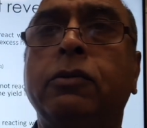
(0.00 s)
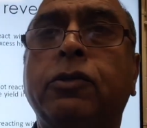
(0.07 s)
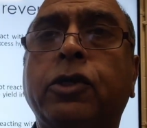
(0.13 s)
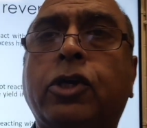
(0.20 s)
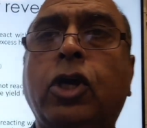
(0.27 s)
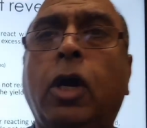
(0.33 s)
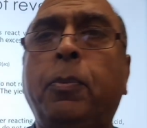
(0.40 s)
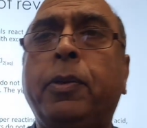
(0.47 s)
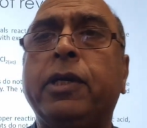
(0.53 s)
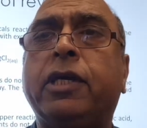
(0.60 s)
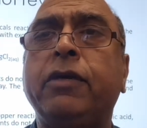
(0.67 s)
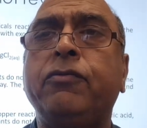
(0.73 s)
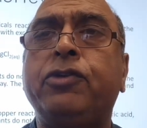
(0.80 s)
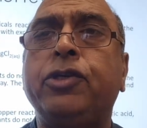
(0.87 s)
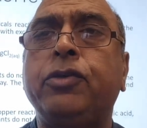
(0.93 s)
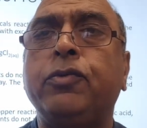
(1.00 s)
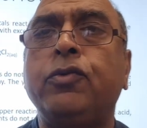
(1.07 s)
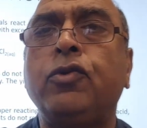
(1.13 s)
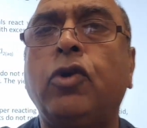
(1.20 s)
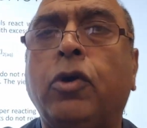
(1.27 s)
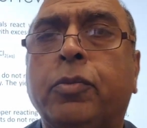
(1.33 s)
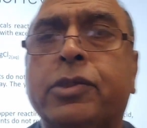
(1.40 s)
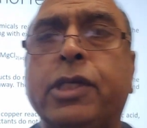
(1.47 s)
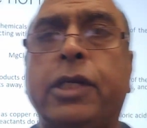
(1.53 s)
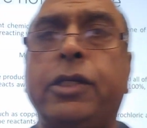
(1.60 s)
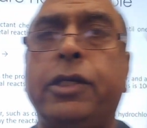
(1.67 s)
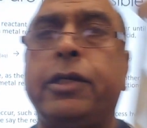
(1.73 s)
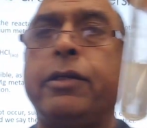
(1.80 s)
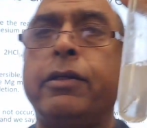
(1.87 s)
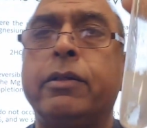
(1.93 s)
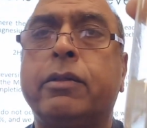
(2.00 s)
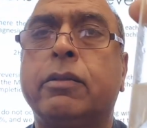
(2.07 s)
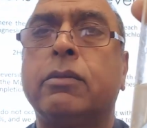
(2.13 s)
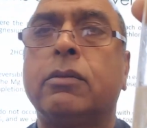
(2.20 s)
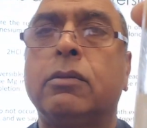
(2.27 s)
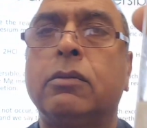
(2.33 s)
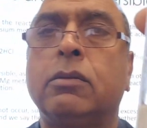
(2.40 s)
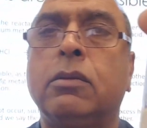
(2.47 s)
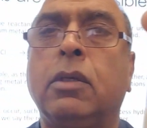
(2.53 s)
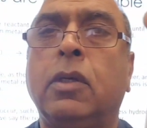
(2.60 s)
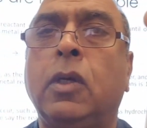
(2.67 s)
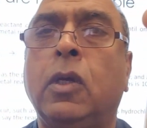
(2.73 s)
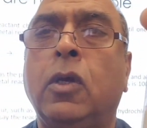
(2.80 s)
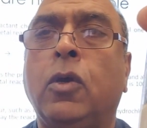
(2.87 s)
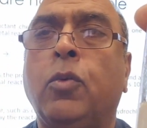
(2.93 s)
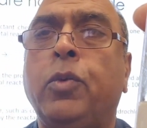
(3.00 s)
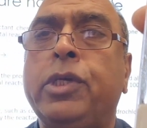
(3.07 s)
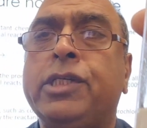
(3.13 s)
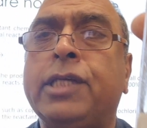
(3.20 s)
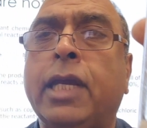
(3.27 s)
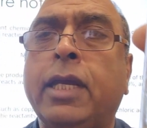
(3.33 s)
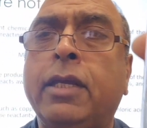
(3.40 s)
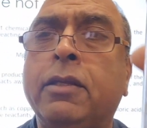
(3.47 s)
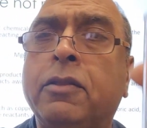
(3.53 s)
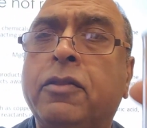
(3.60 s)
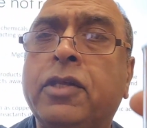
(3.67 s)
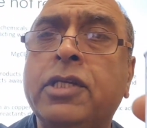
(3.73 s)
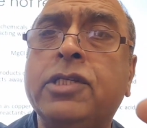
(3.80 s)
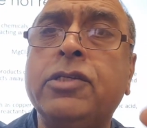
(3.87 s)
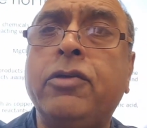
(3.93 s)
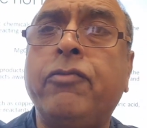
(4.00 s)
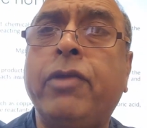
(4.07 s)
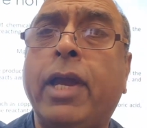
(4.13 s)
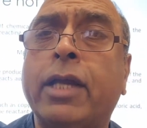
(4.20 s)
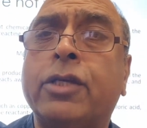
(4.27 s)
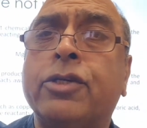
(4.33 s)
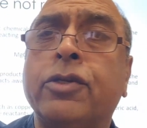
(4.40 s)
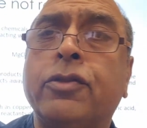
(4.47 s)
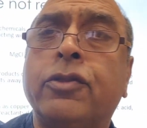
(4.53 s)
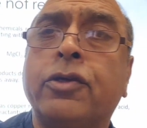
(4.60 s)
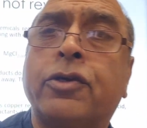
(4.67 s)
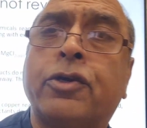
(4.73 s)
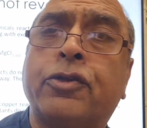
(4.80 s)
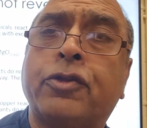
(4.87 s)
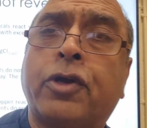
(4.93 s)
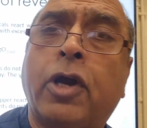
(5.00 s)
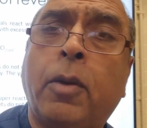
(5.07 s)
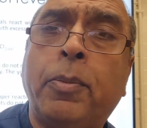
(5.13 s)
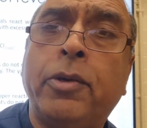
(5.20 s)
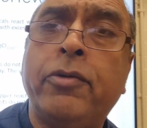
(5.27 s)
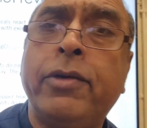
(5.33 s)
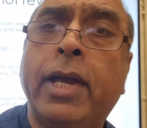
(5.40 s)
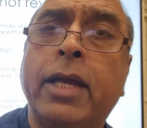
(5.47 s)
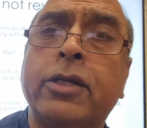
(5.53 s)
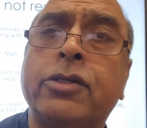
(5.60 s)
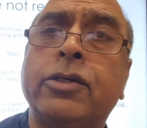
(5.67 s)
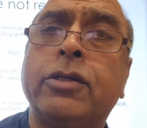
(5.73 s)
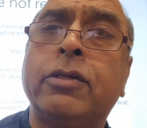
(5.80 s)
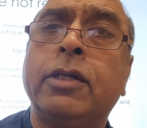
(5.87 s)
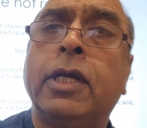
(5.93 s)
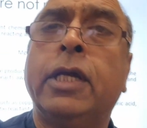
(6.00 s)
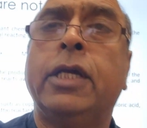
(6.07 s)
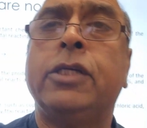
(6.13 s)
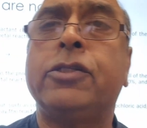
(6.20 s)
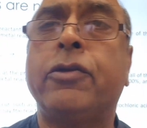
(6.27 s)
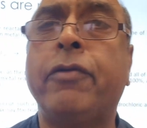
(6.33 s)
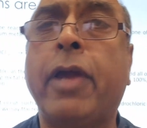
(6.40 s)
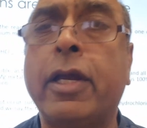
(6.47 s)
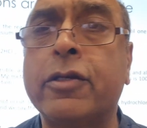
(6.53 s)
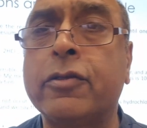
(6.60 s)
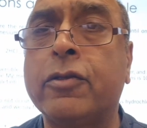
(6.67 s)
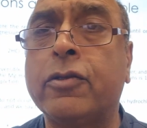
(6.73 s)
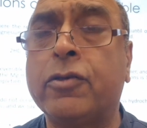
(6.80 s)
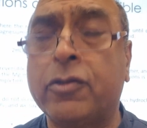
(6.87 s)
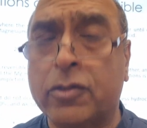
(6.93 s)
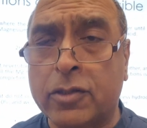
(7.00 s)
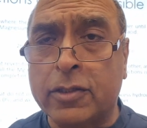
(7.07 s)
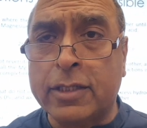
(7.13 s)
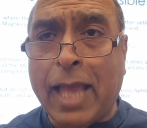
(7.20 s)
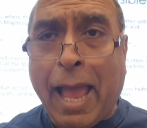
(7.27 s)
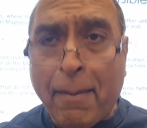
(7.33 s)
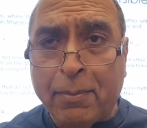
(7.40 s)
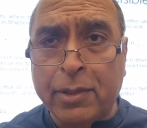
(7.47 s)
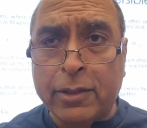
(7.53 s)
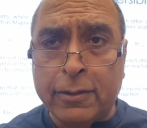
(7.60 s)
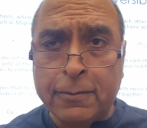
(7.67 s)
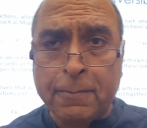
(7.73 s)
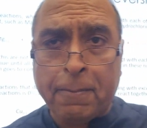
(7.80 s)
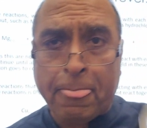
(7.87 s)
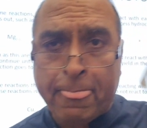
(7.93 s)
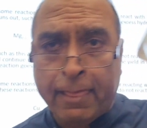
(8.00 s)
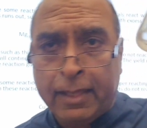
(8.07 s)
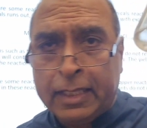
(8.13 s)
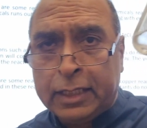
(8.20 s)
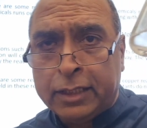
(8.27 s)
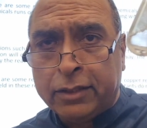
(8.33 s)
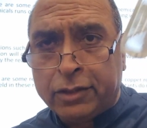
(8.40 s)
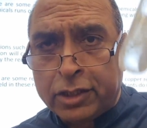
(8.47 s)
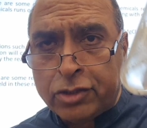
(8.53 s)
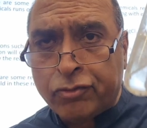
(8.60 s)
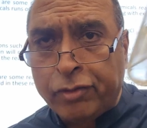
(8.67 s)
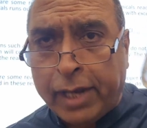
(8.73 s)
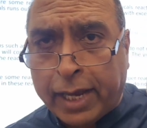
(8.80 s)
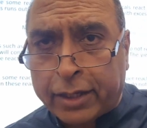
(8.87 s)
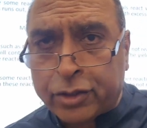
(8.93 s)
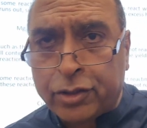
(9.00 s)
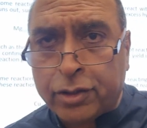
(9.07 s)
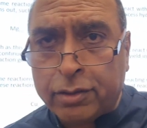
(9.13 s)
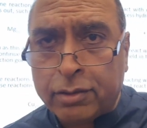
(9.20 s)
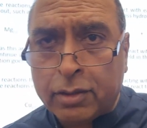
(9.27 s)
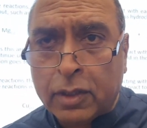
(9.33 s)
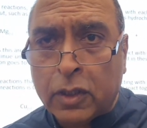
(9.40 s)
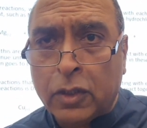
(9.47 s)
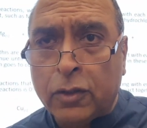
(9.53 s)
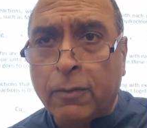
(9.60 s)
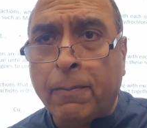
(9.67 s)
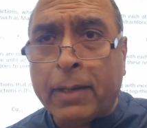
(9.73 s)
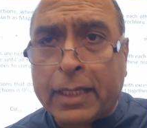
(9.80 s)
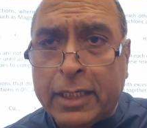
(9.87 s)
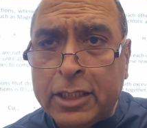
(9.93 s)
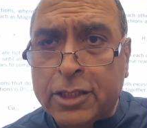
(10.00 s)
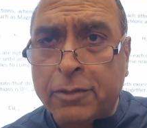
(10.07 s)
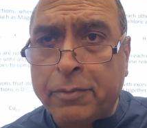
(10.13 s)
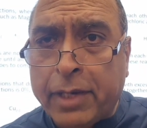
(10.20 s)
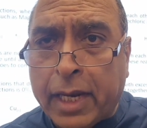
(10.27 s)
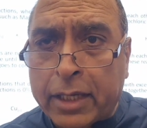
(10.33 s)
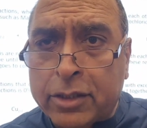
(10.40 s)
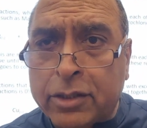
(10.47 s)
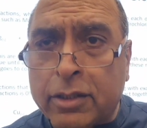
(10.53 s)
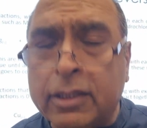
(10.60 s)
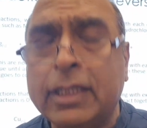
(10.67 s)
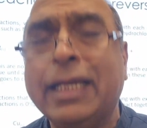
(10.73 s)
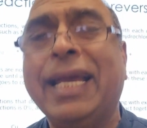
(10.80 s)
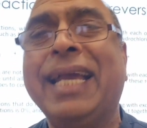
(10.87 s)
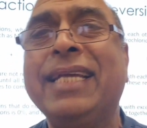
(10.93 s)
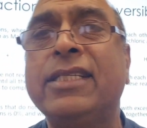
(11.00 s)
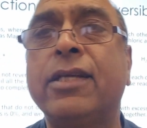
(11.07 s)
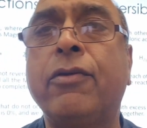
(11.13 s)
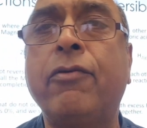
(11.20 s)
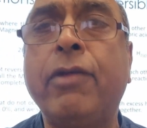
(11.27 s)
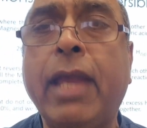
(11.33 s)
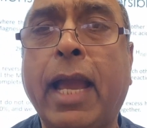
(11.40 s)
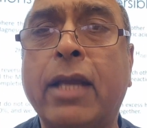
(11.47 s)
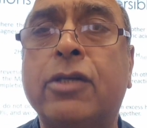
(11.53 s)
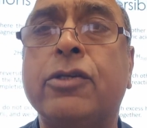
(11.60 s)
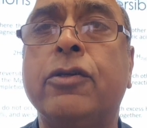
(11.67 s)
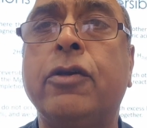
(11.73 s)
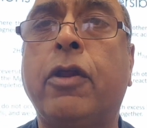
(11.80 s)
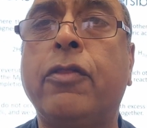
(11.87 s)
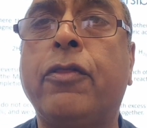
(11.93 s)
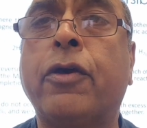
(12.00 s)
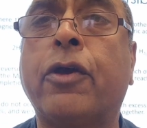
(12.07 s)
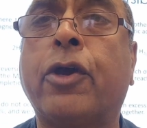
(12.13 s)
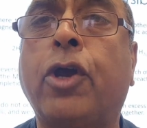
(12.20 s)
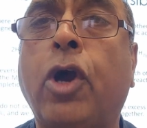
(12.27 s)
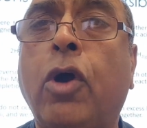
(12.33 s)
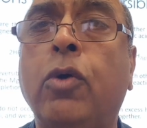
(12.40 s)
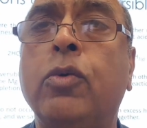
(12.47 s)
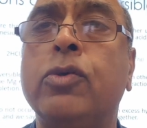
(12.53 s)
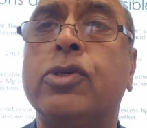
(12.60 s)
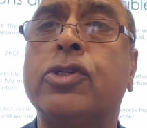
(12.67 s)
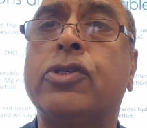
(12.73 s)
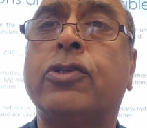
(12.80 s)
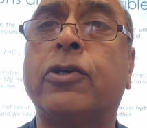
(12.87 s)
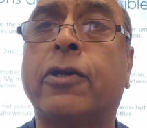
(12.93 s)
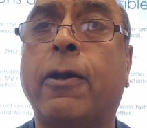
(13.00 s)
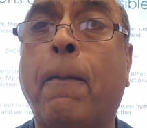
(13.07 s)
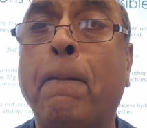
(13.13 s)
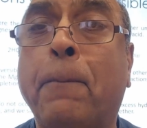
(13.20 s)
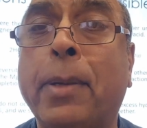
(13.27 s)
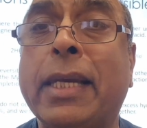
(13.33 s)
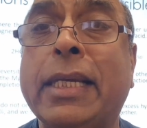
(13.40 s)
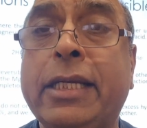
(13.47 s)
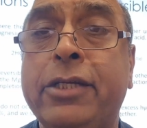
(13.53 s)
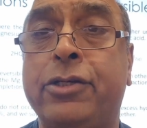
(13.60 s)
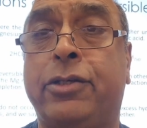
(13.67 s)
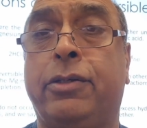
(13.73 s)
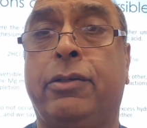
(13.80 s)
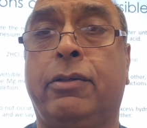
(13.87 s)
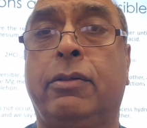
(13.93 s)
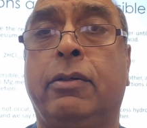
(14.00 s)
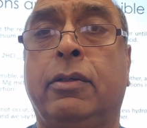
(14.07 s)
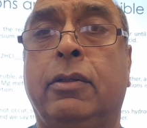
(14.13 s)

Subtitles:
The copper gives you 0% yield. We say this is a reaction, the copper reaction is a reaction that doesn't happen. This reaction, the magnesium reaction, is a reaction that goes to completion.